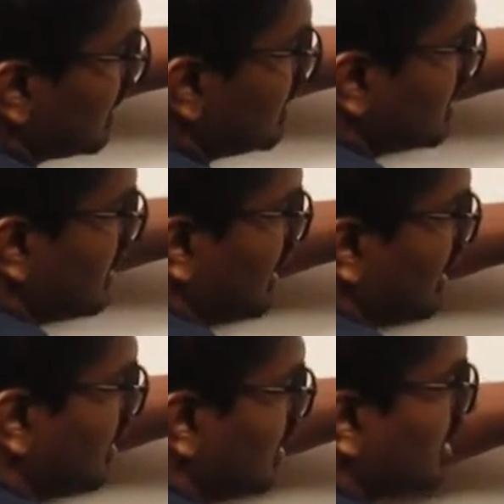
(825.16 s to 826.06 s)
okay, this
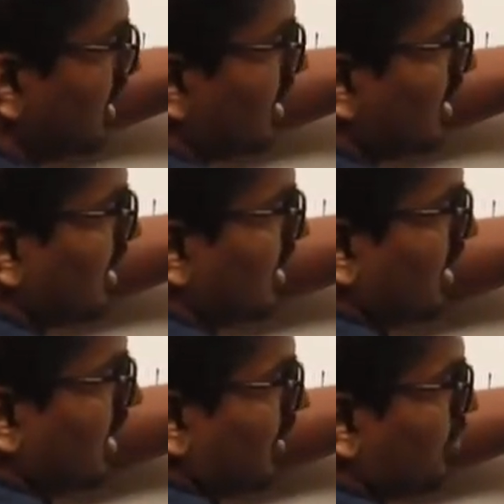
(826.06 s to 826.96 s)
line,
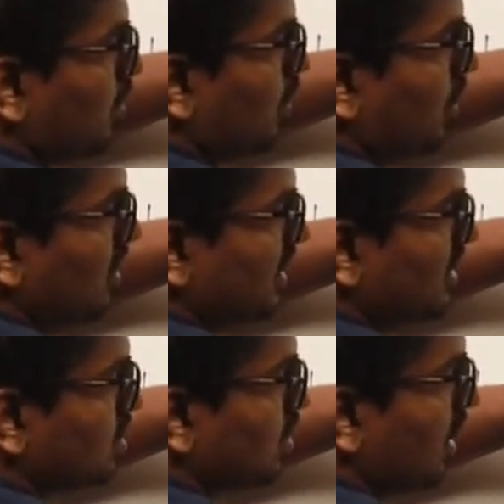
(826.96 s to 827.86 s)

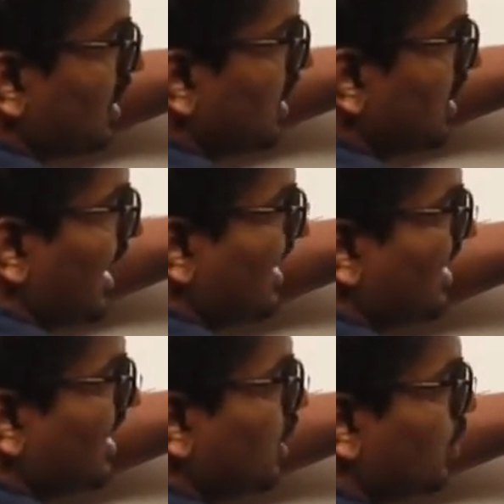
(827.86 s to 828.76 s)
both solid
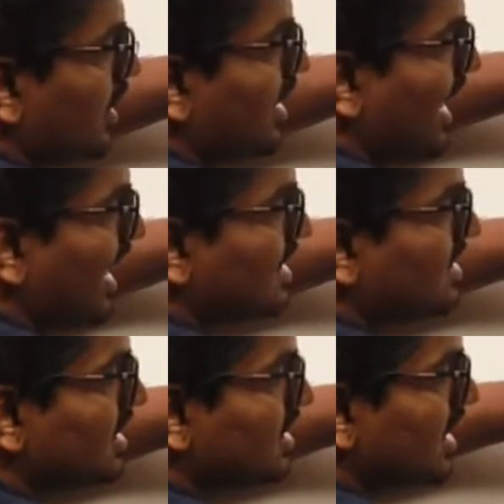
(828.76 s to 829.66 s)
and liquid
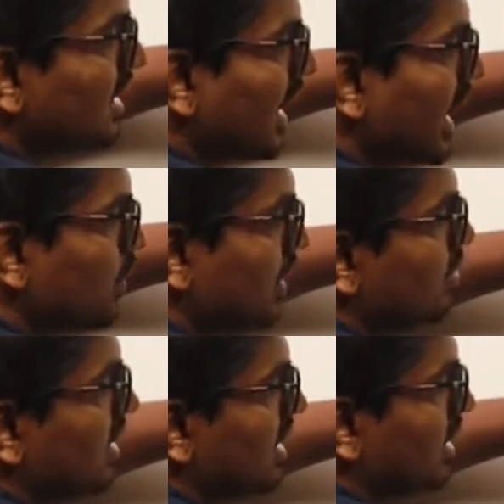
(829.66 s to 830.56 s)
exist in
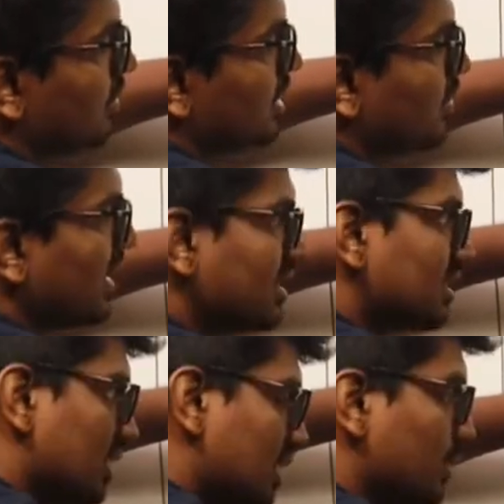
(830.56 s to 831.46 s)
equilibrium, which means
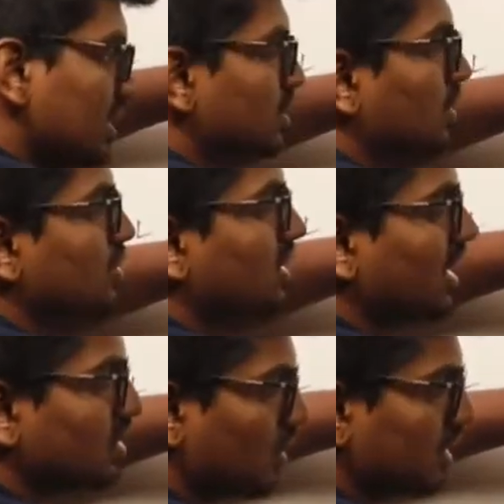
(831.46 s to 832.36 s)
liquid is also
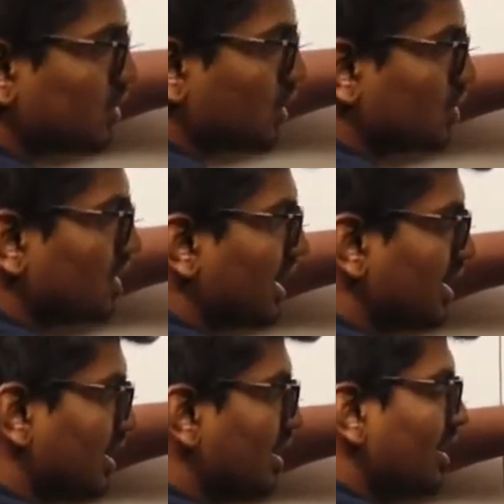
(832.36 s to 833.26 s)
there, solid is also
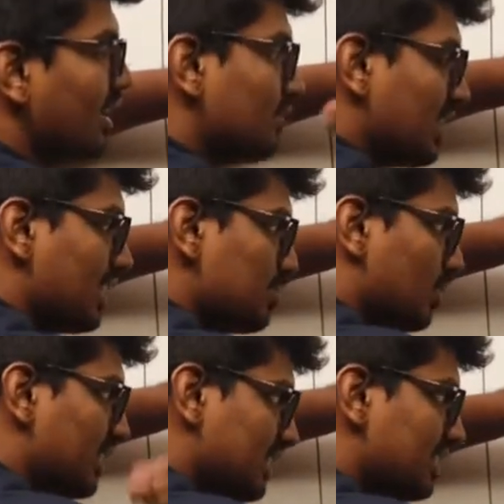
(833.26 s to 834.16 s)
there. If I keep
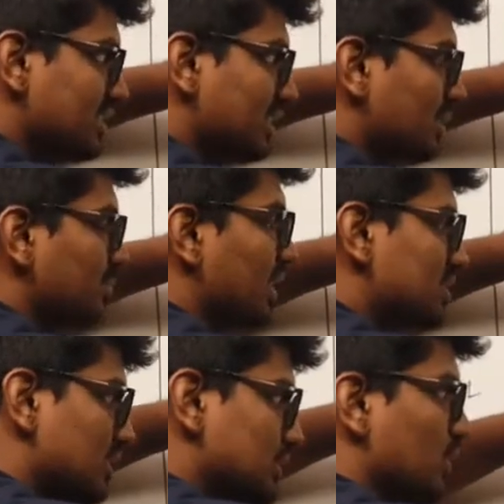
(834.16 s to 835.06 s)
on increasing
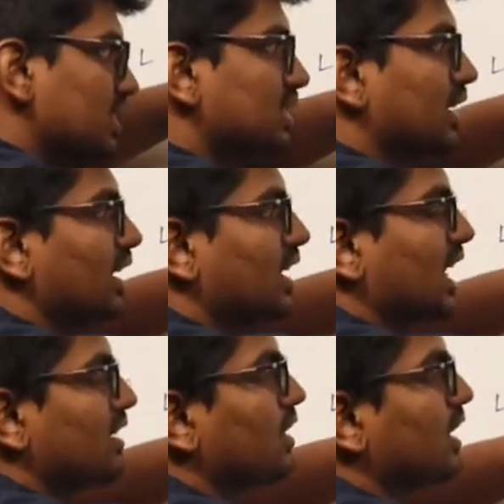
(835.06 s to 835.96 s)
temperature, solids are getting
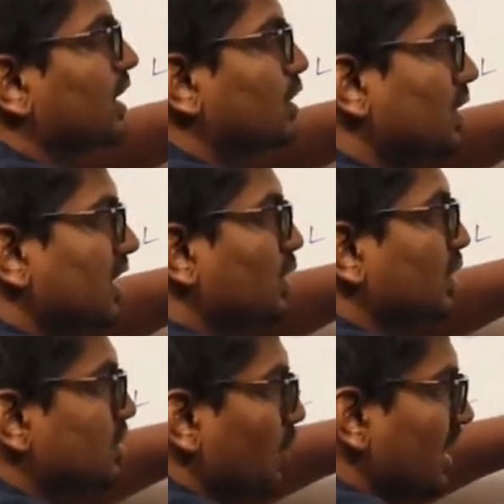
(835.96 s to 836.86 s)
converted into
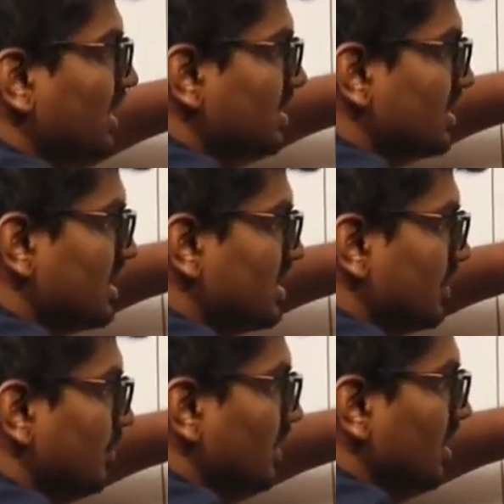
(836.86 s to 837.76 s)
liquid. So in this
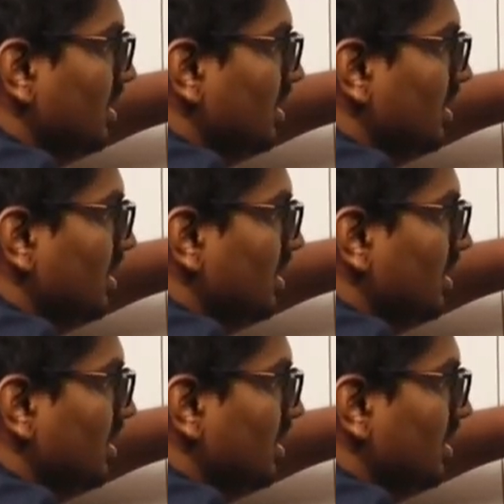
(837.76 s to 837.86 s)
region,